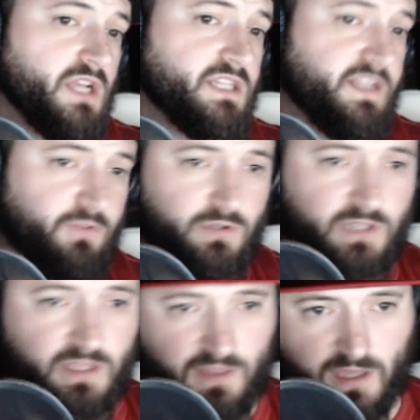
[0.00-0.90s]

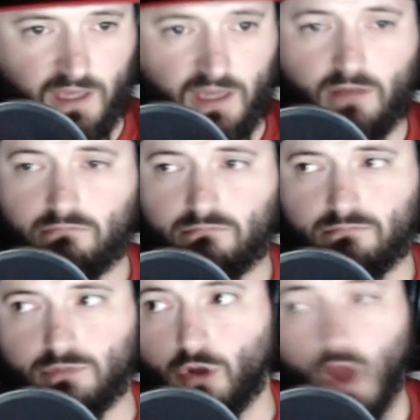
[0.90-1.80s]
difficulty thinking,
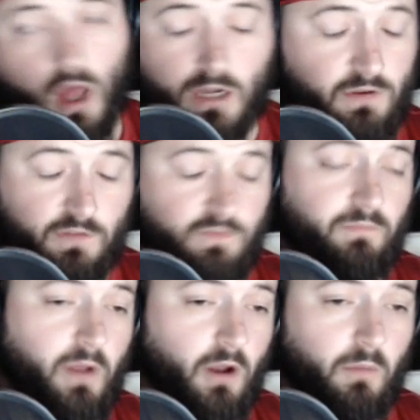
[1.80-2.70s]
so cognitive
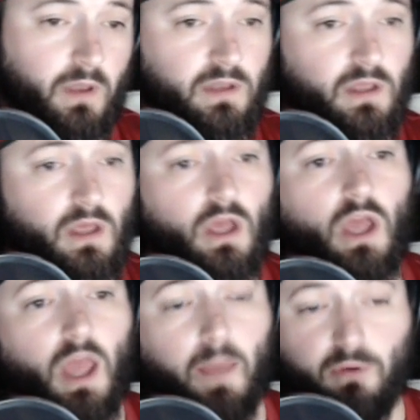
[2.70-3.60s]
impairment,
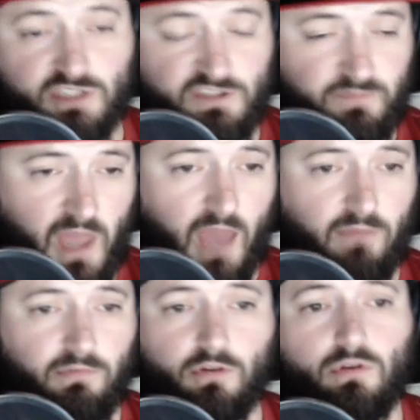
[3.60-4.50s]
impulsive
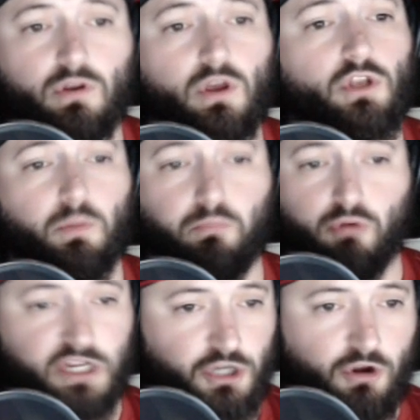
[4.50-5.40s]
behavior,
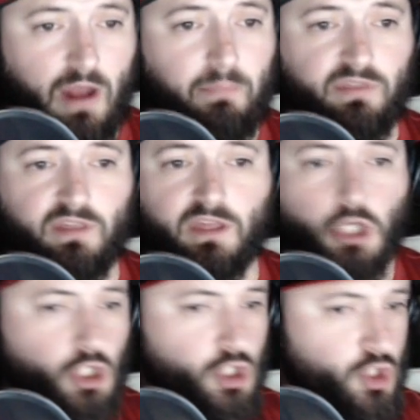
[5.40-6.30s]
depression or apathy,
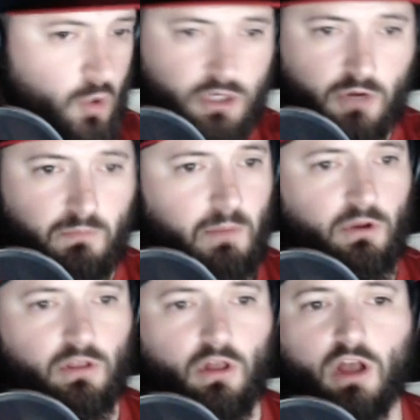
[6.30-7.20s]
short-term
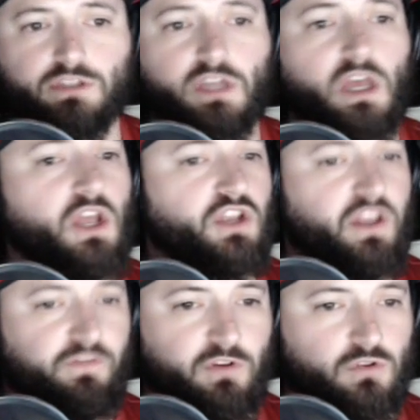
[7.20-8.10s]
memory loss,
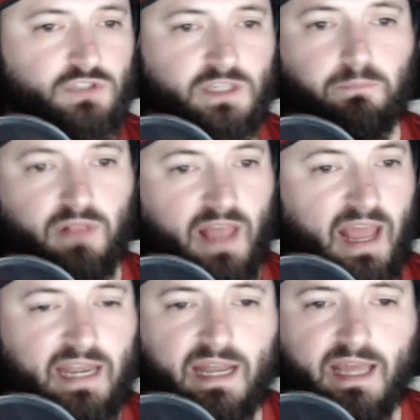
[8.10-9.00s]
difficulty
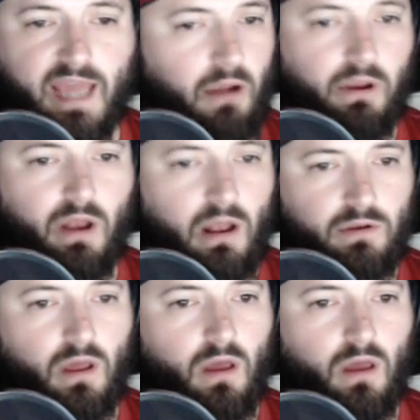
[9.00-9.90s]
planning and carrying out